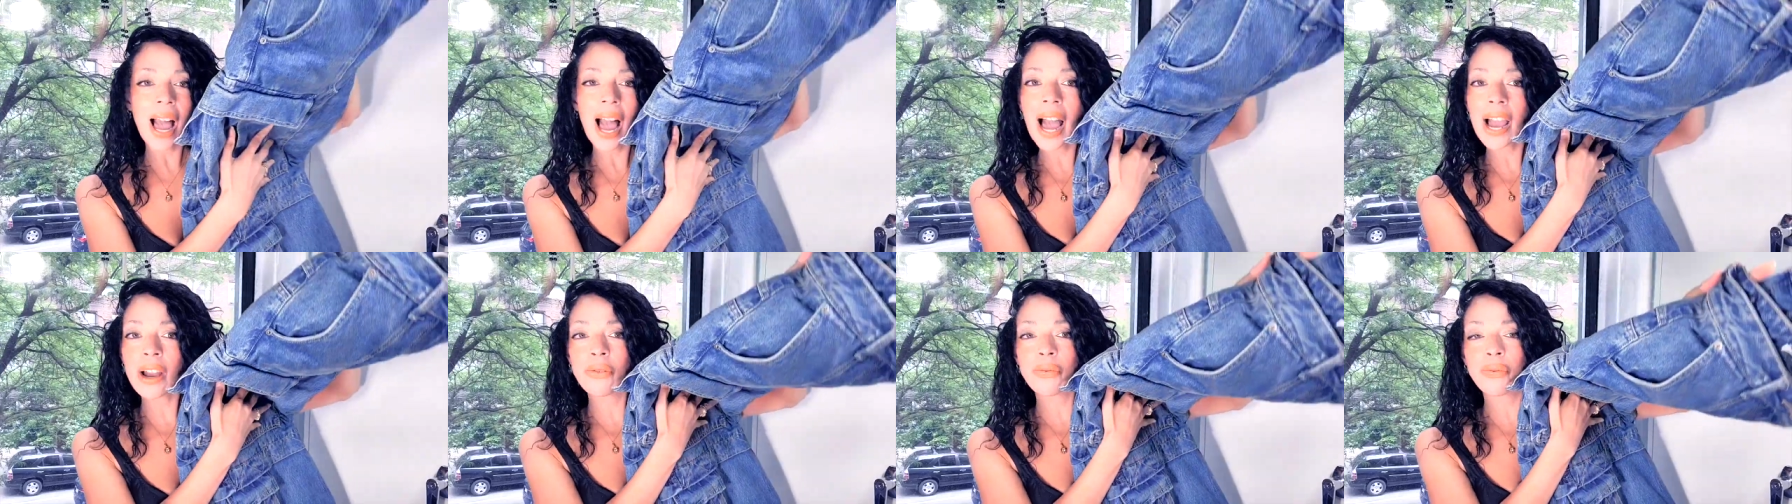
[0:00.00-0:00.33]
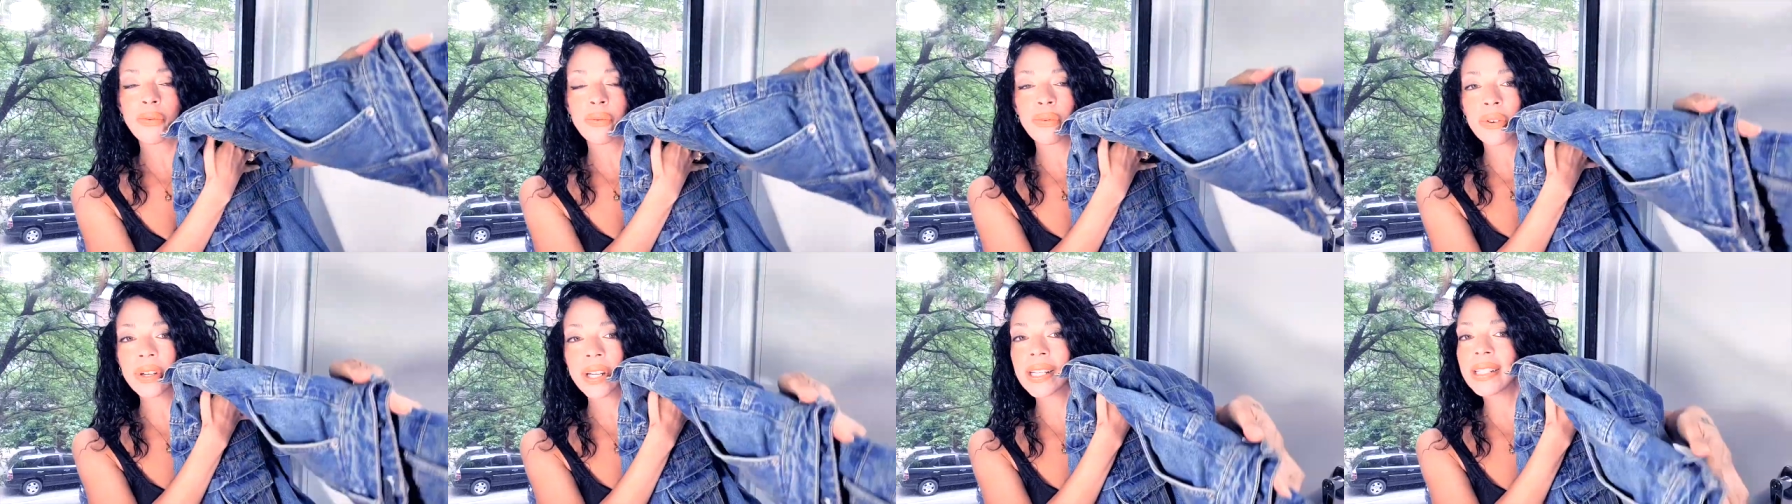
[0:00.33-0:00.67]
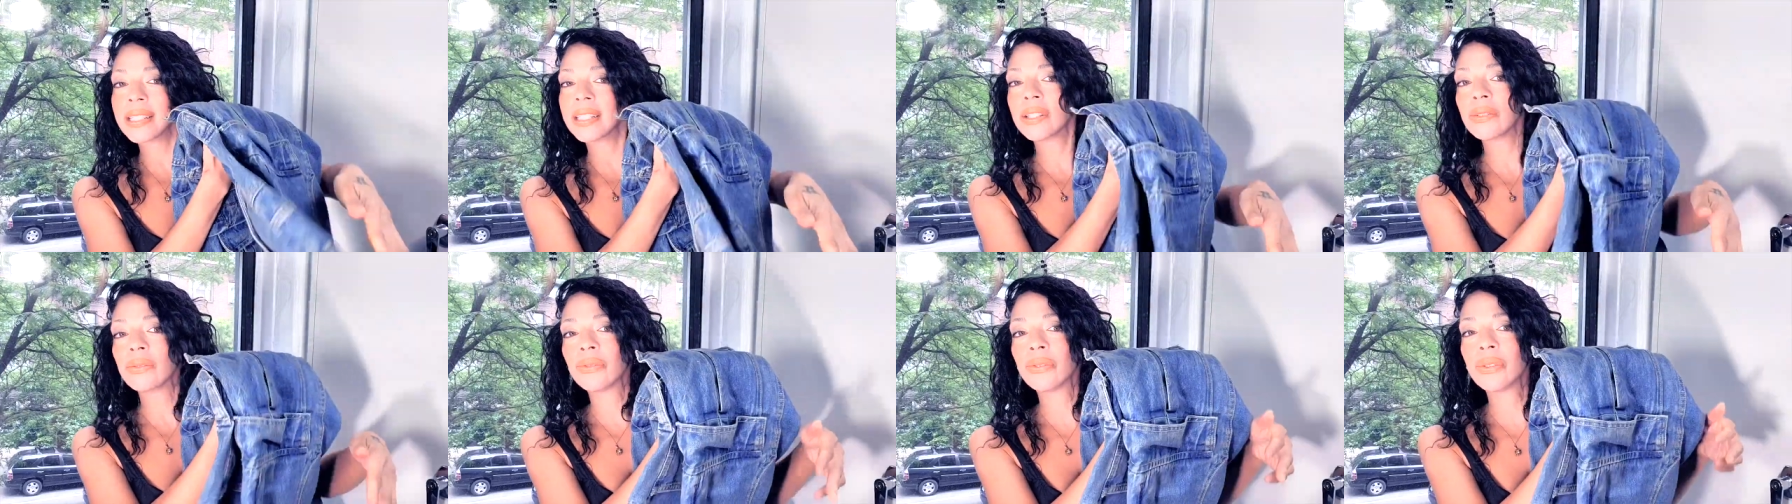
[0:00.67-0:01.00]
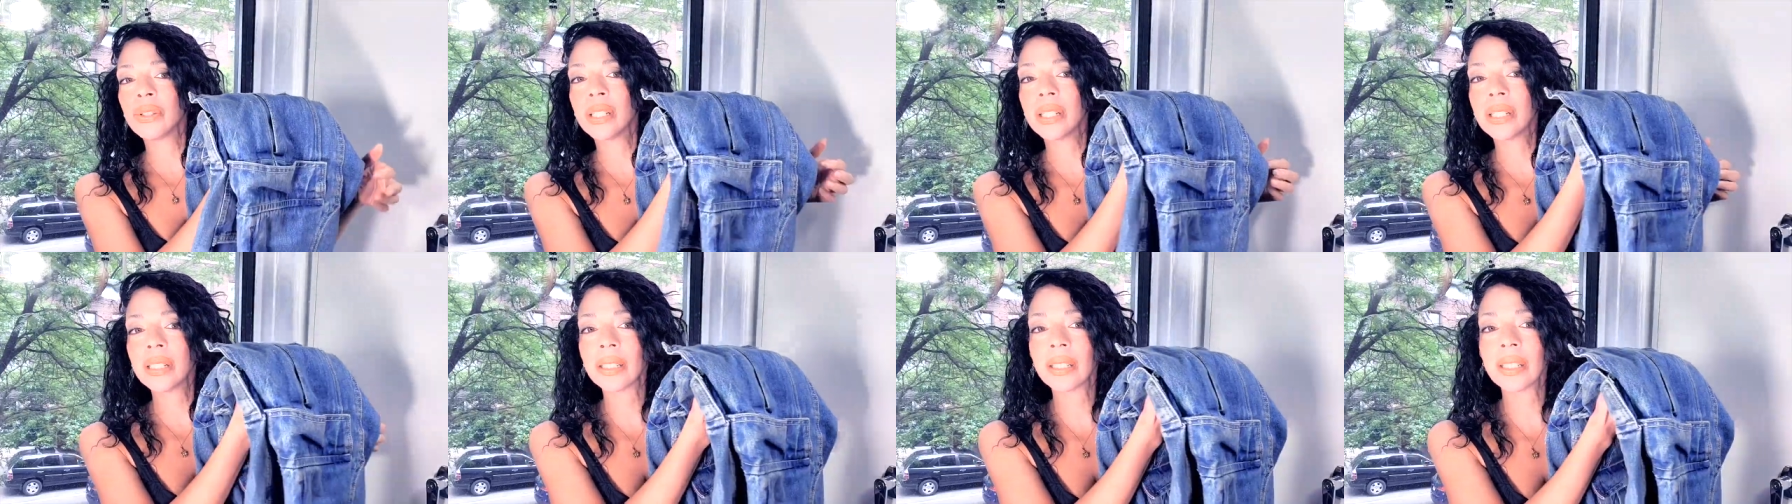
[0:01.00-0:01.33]
I really,
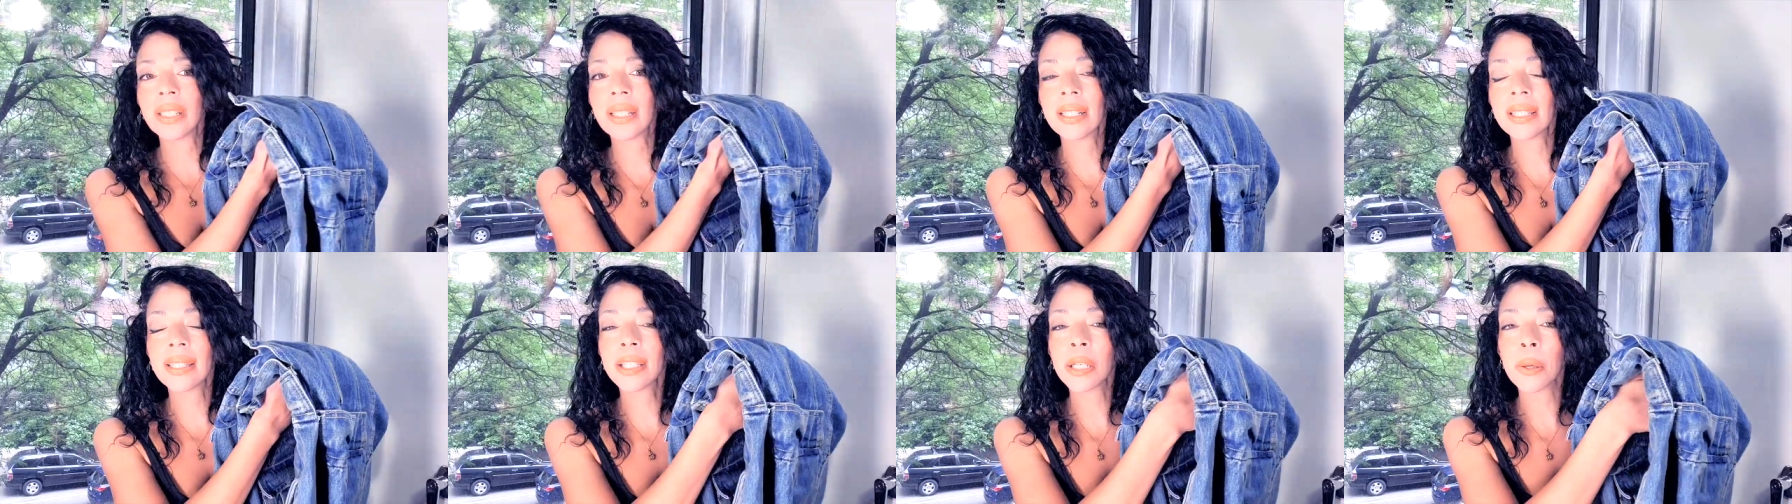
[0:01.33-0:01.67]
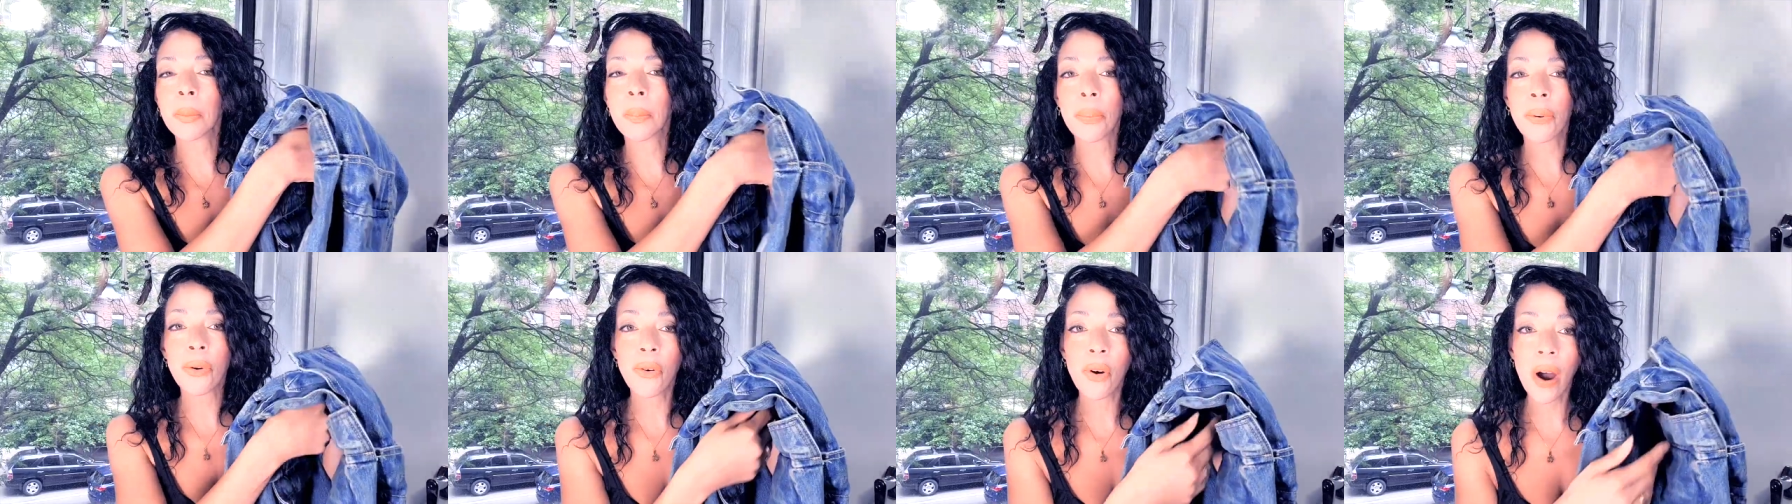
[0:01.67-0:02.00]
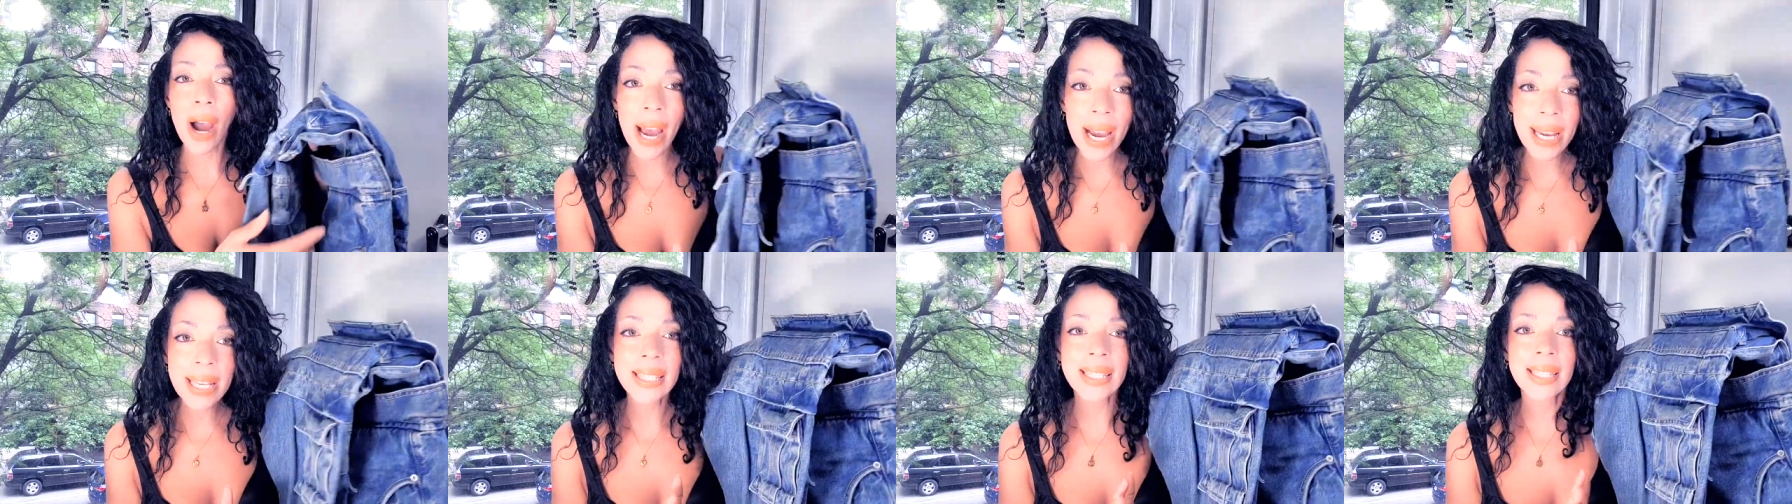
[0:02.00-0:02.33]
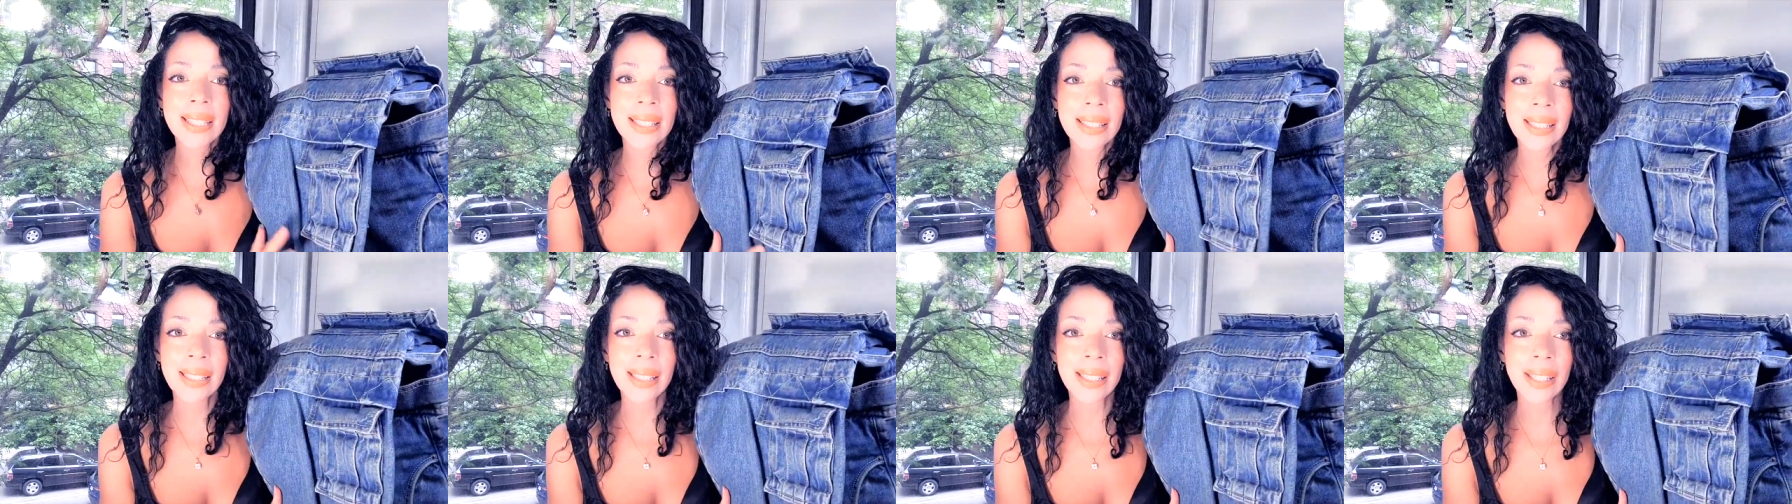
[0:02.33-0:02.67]
really,
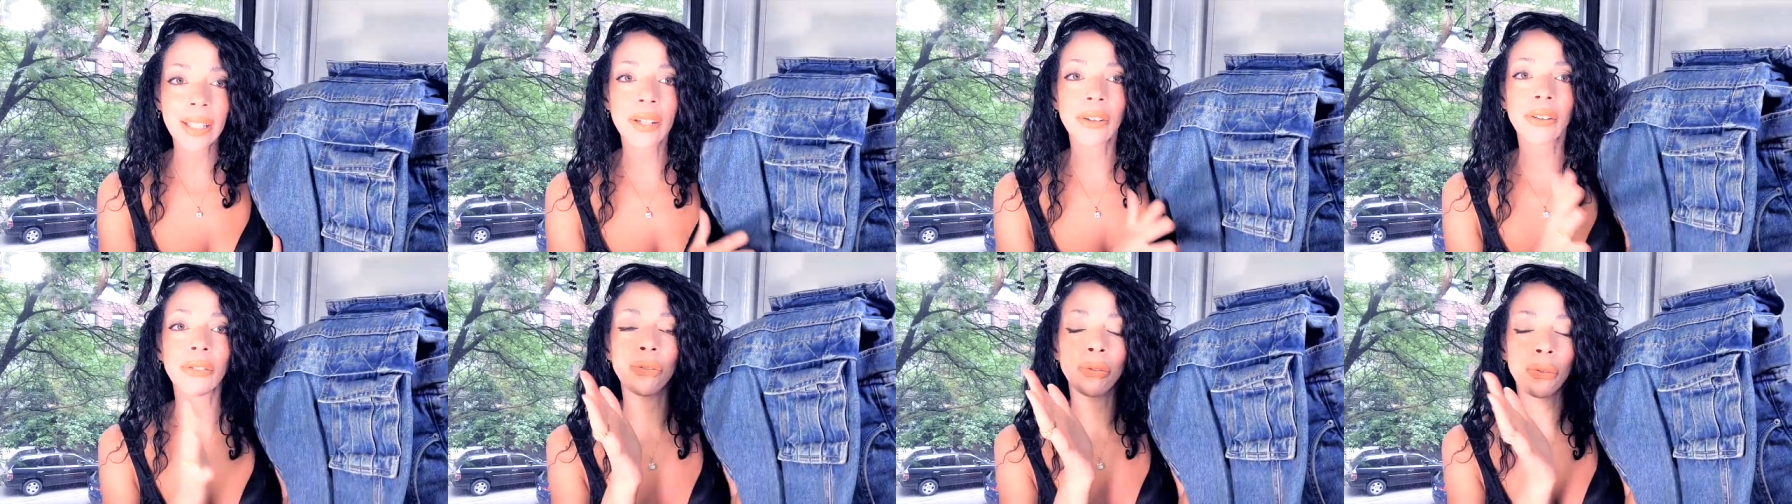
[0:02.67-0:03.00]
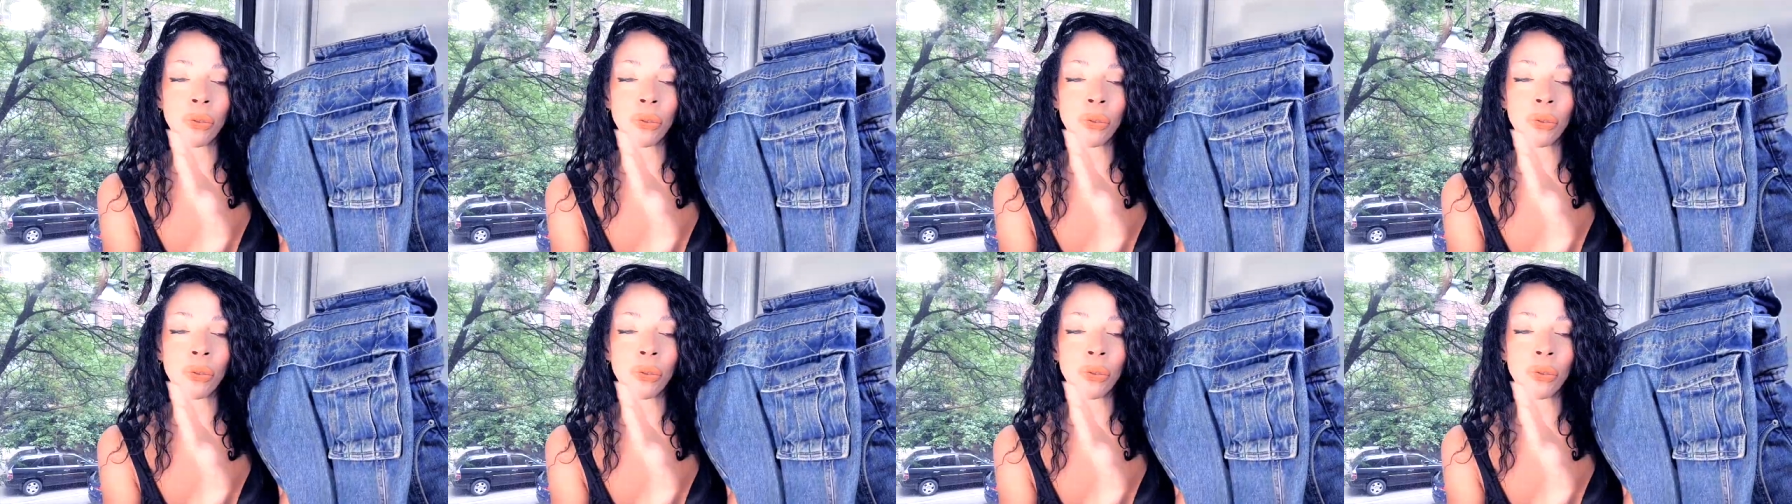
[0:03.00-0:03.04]
surprisingly,